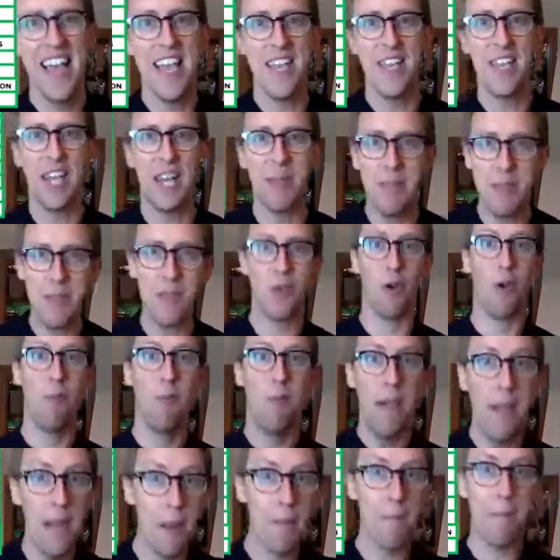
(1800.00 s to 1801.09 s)
You're going to be
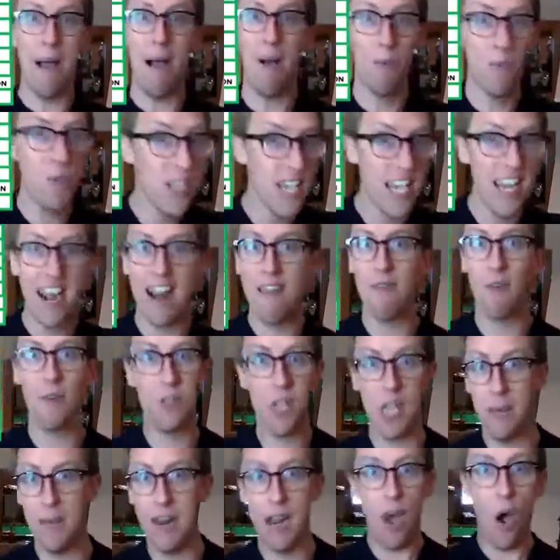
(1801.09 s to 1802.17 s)
jumping and bouncing, and
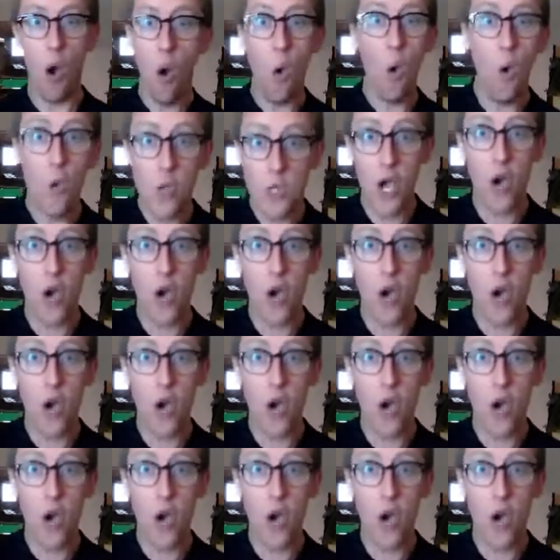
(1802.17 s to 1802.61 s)
everyone's going to be like, oh,